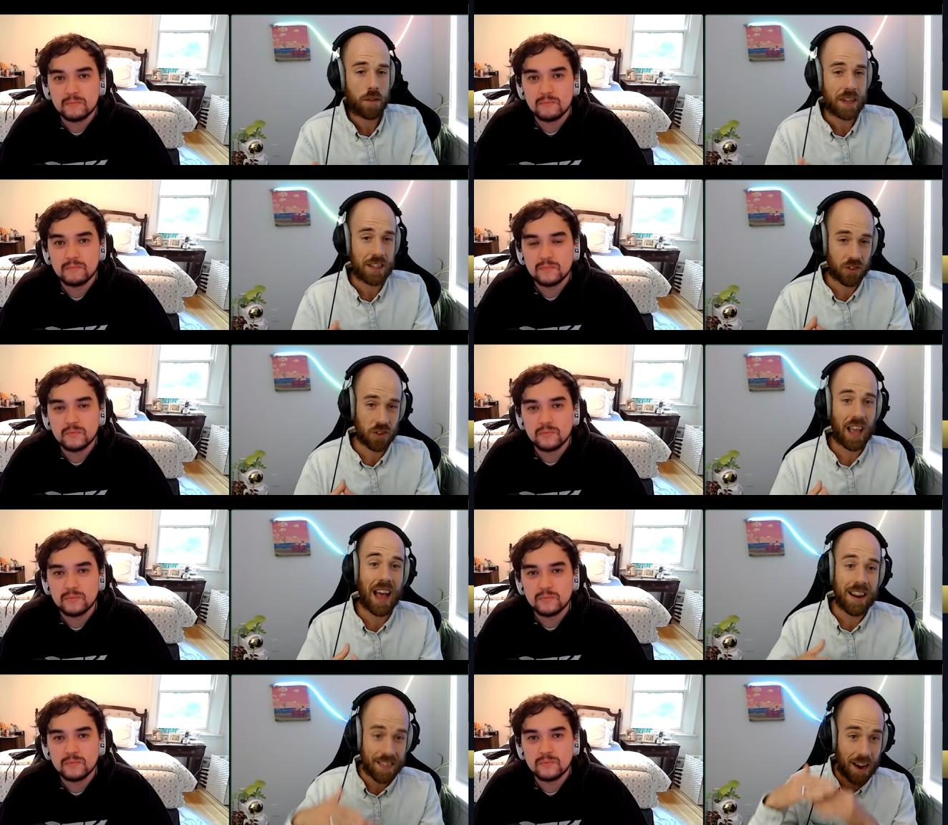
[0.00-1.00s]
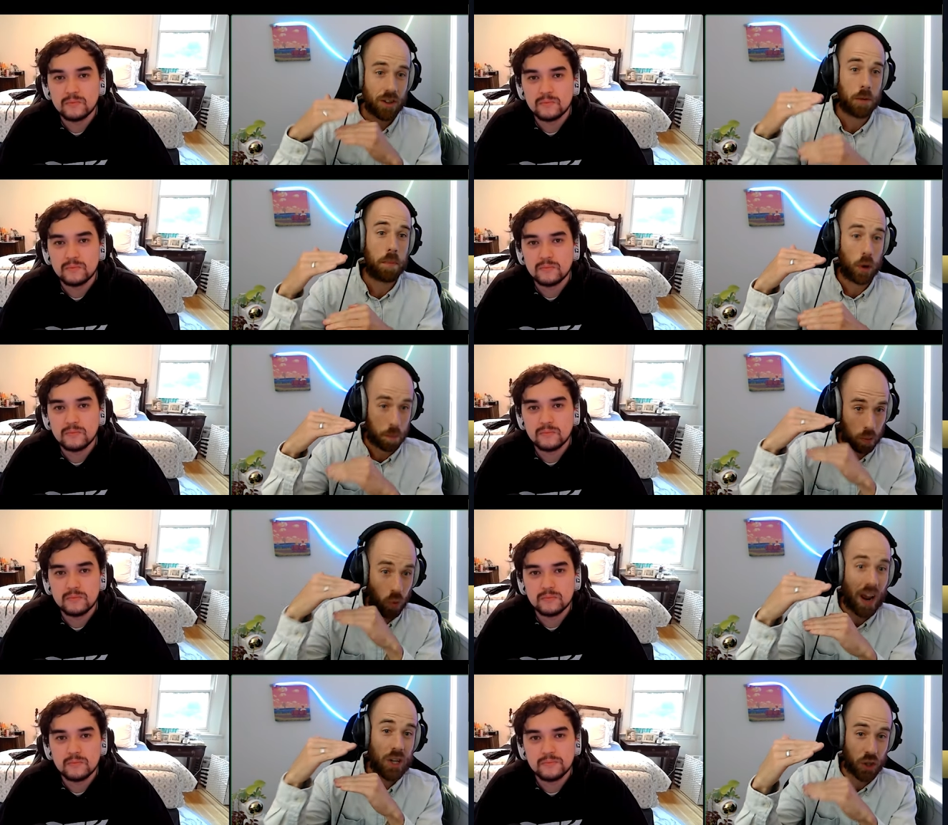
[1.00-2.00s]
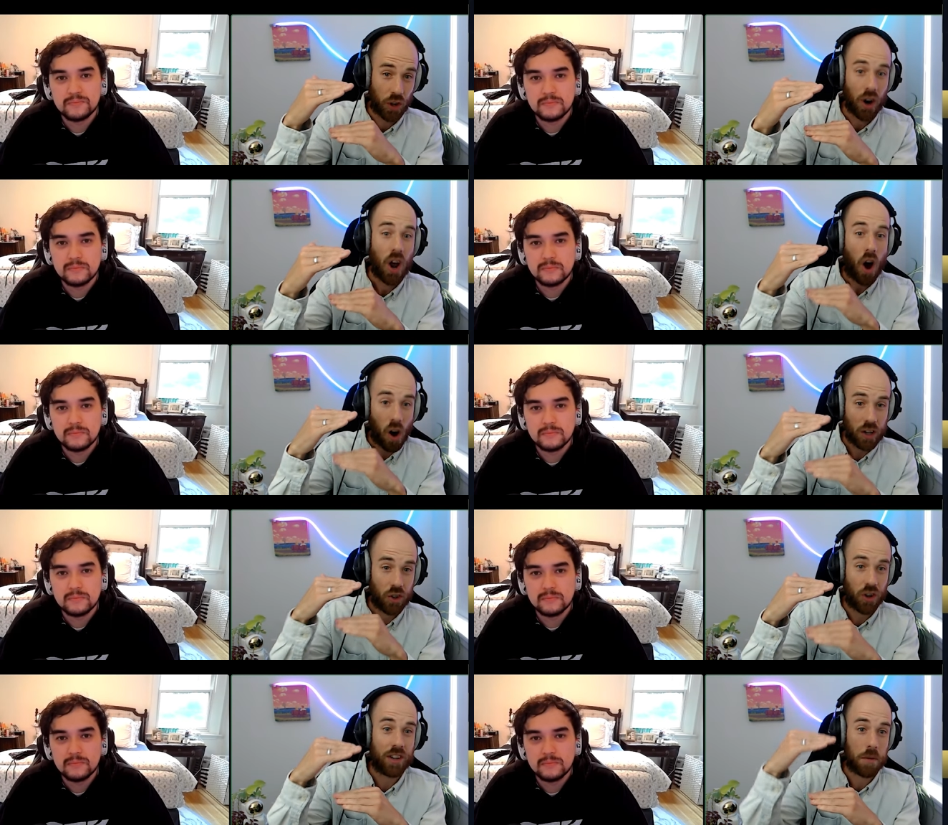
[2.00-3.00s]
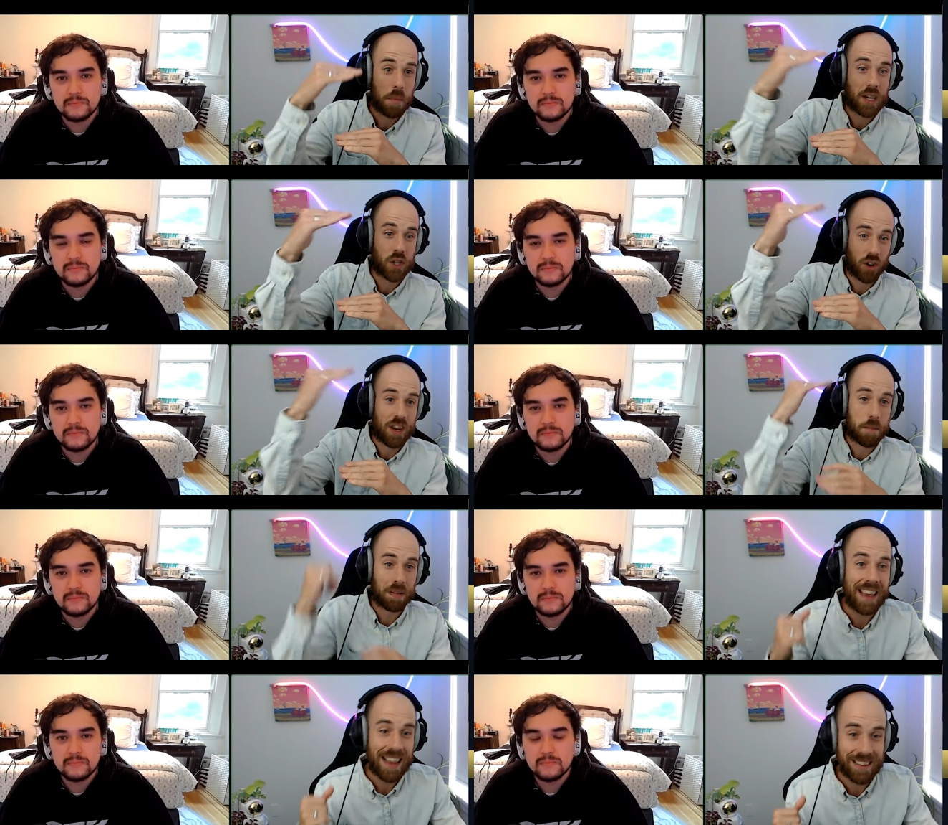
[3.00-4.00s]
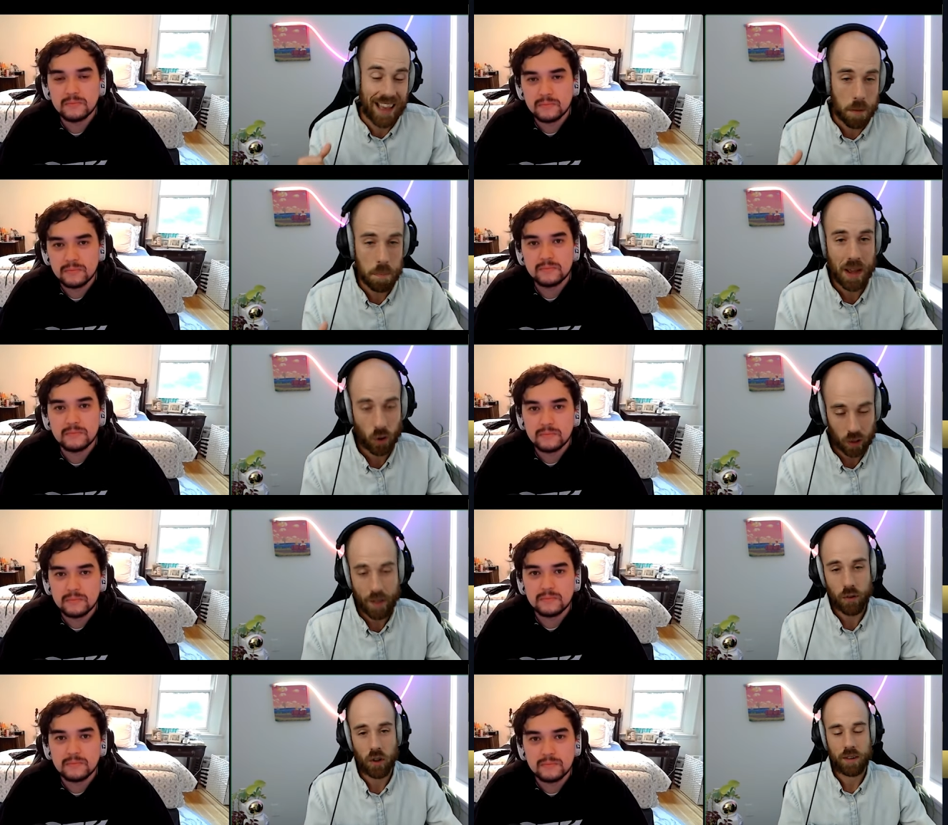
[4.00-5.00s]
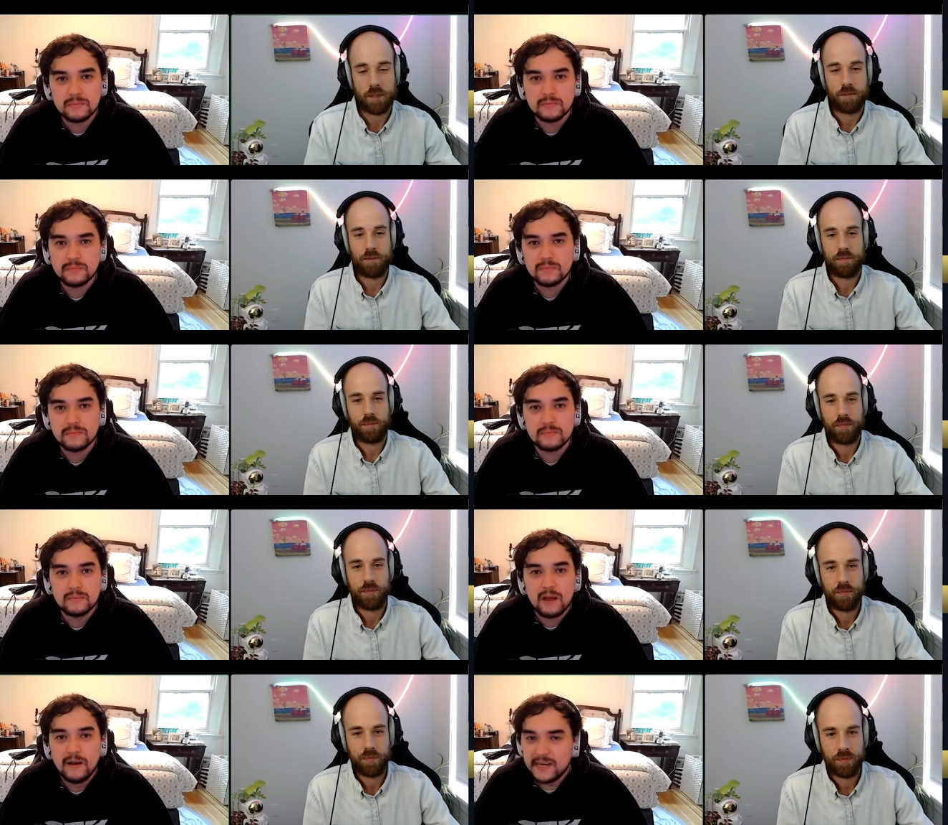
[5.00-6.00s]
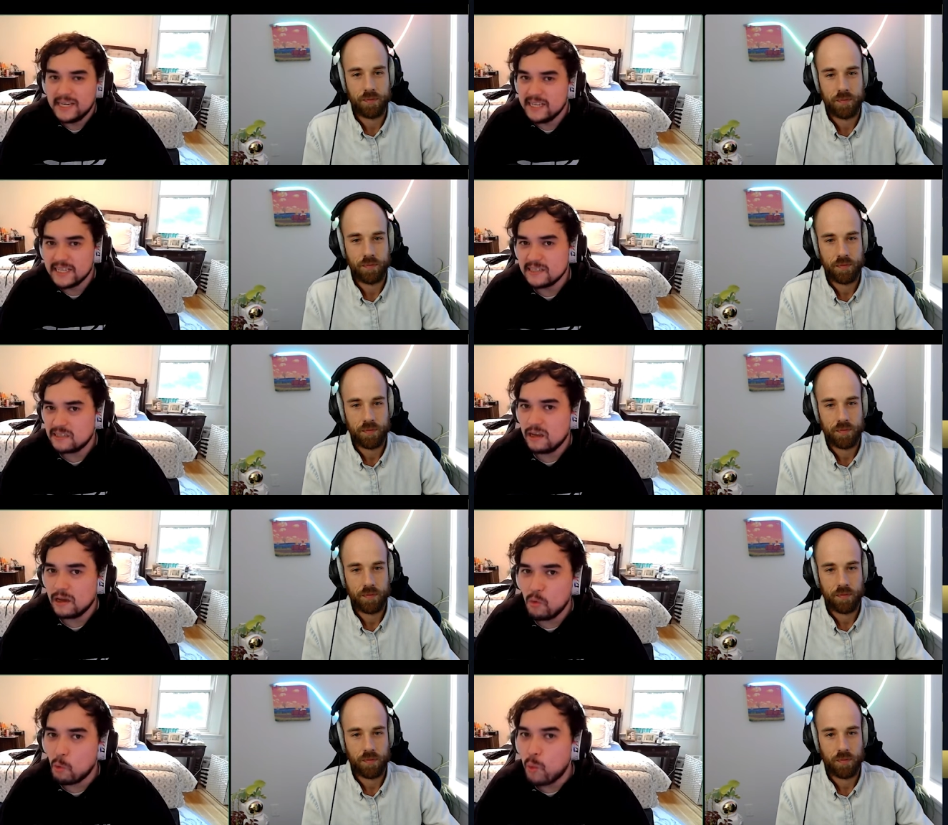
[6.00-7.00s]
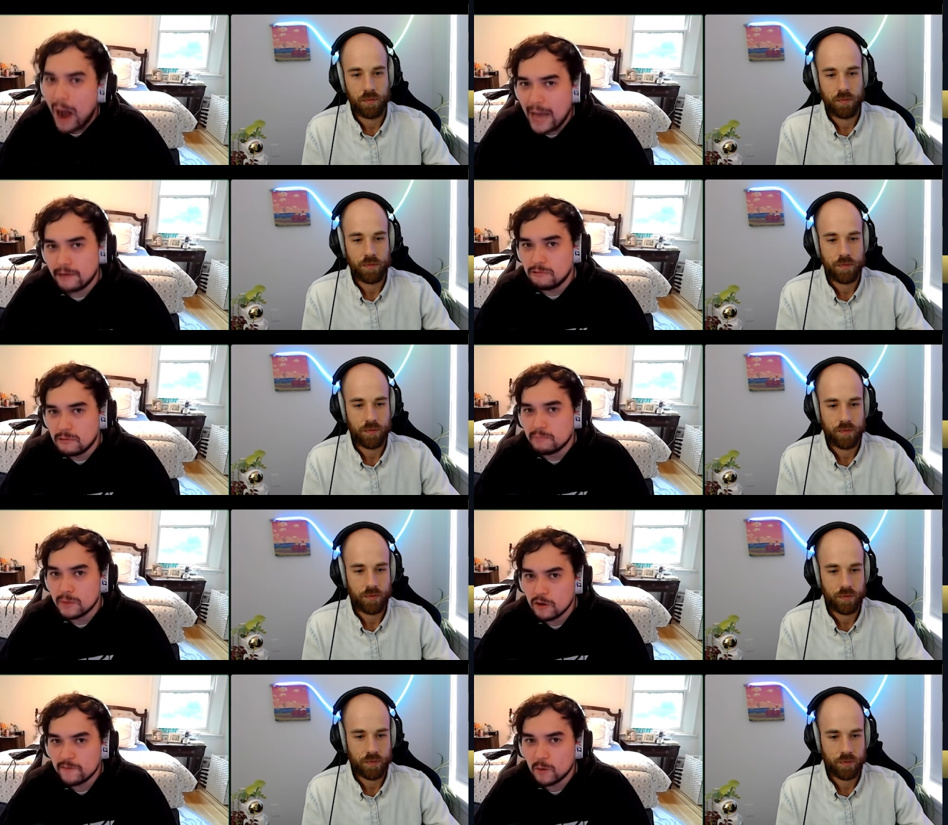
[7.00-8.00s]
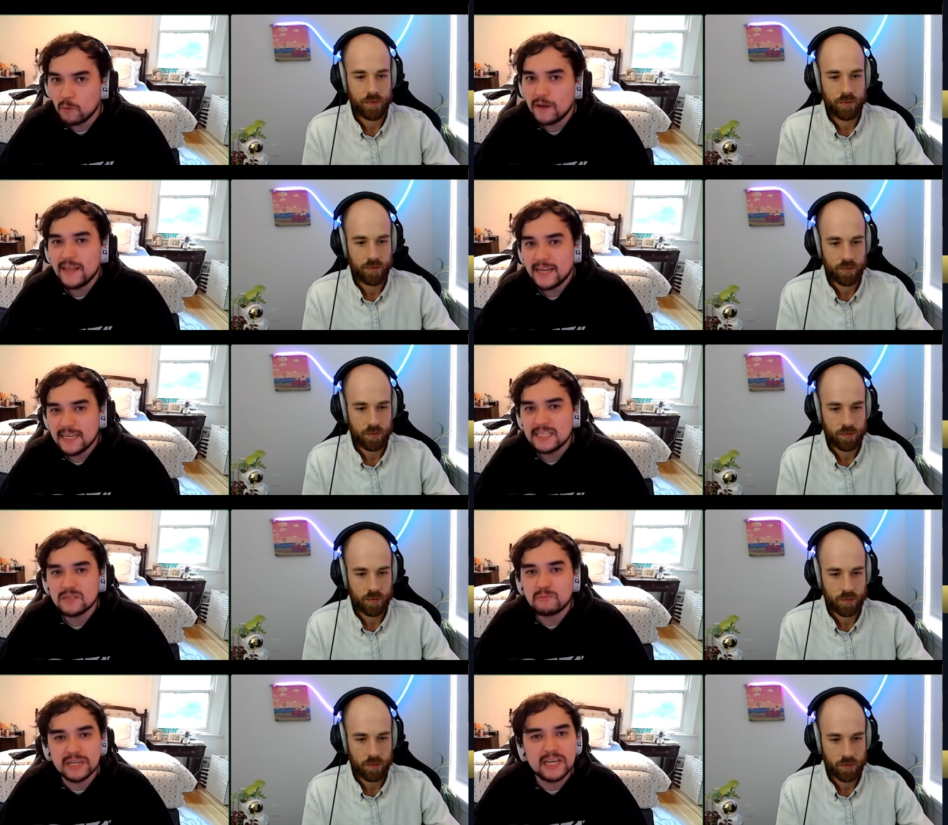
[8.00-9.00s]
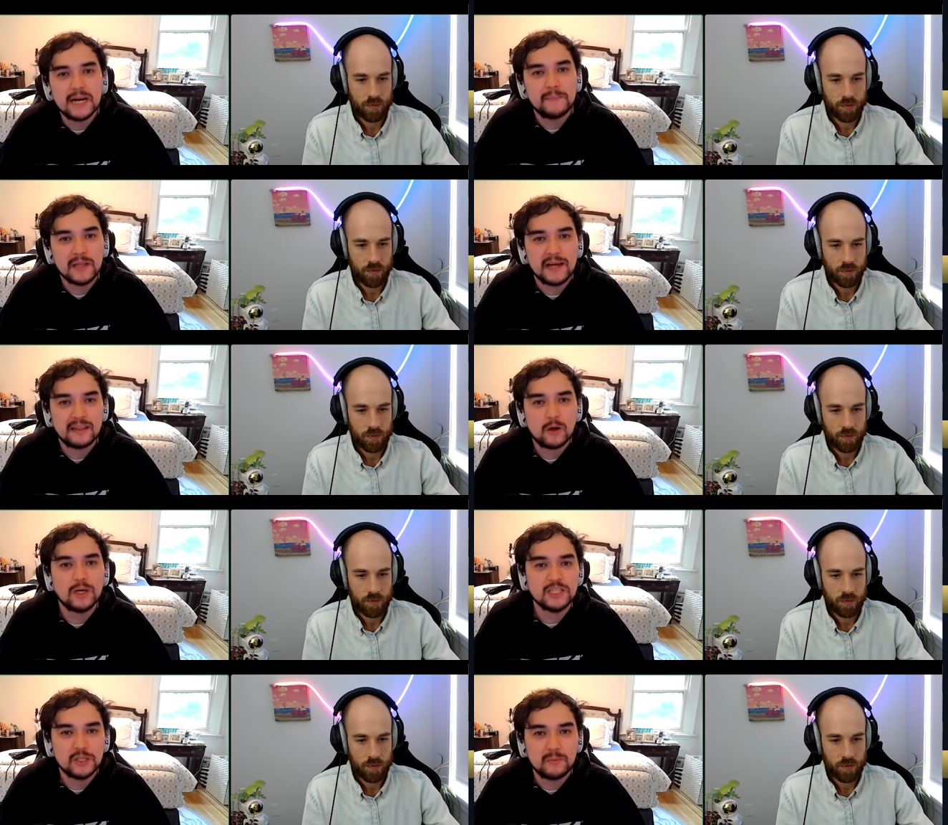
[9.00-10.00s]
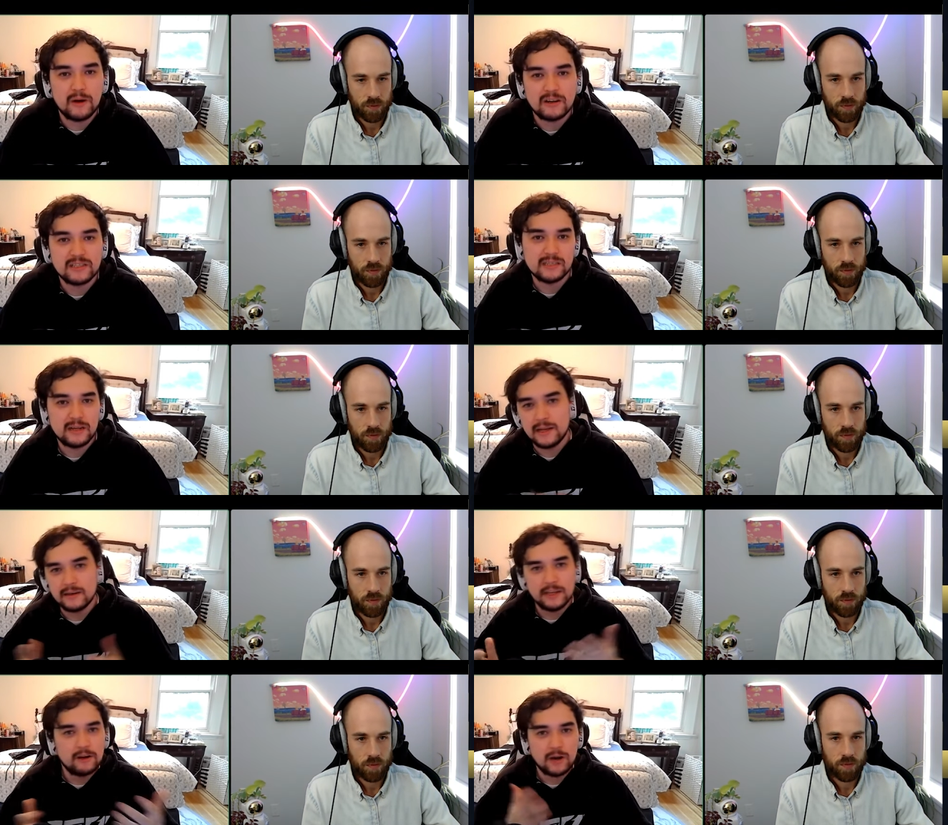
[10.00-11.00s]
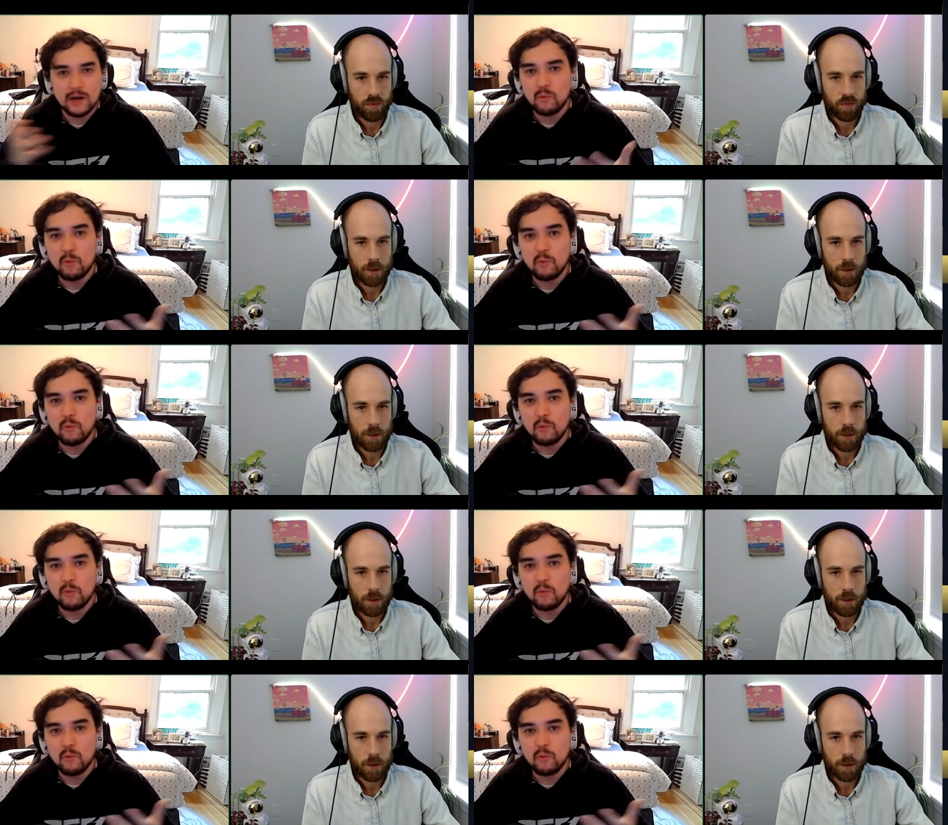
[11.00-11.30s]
Speaker 1: if he's just kind of there to put pressure on Jun to make sure he plays at a better level.
Speaker 2: It is a wild move, and one that is bringing up a lot of the question marks and, and you know, kind of